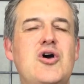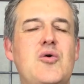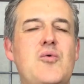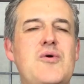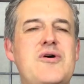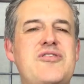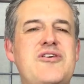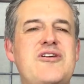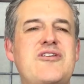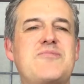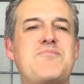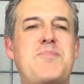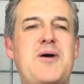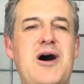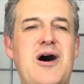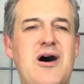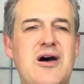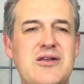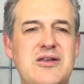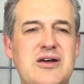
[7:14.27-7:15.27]
with his
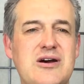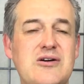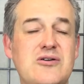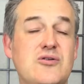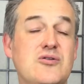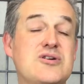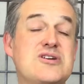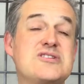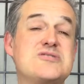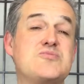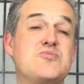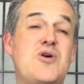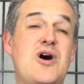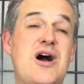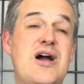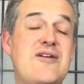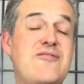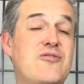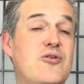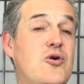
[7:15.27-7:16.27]
partner or his
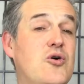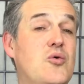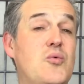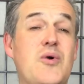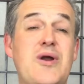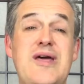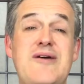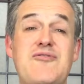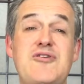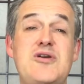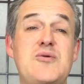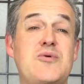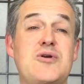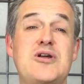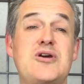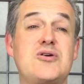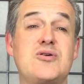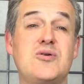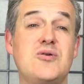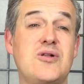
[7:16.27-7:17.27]
wife or whatever you want
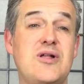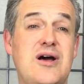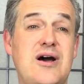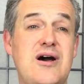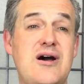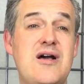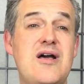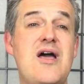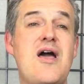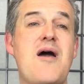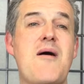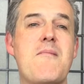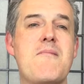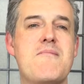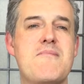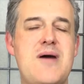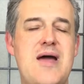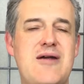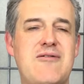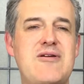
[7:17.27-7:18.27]
to call her,
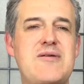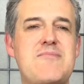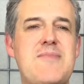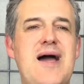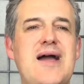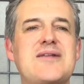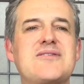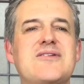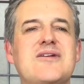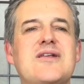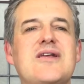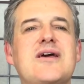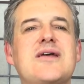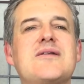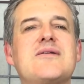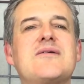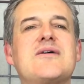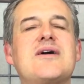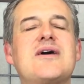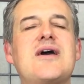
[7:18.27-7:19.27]
Mary
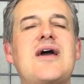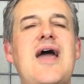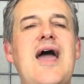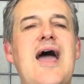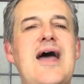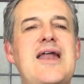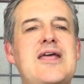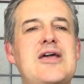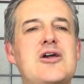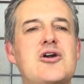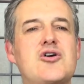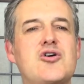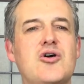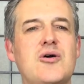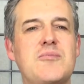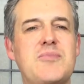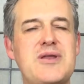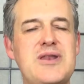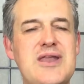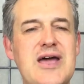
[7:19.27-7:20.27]
Magdalene. And in
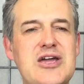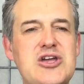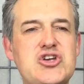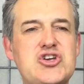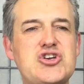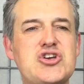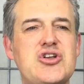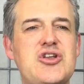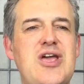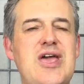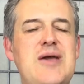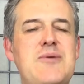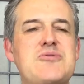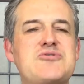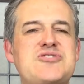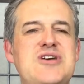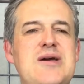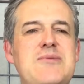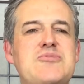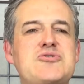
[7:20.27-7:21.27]
combination, he
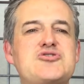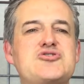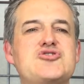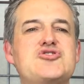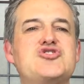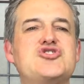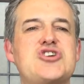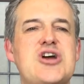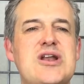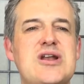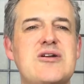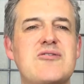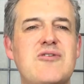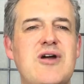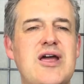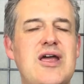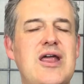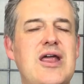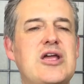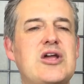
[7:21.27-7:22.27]
was able to
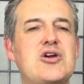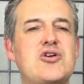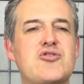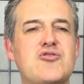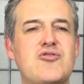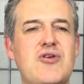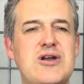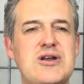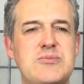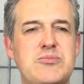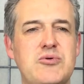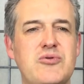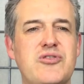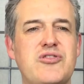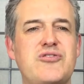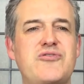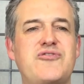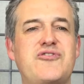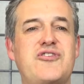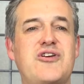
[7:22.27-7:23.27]
generate incredible
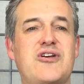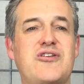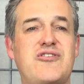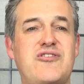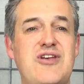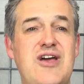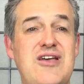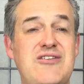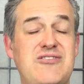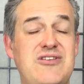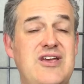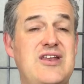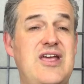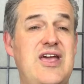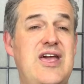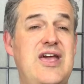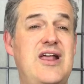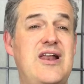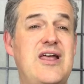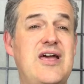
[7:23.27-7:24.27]
success in
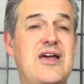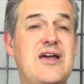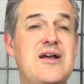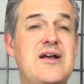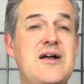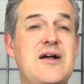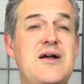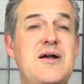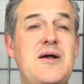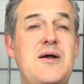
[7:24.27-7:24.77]
healing,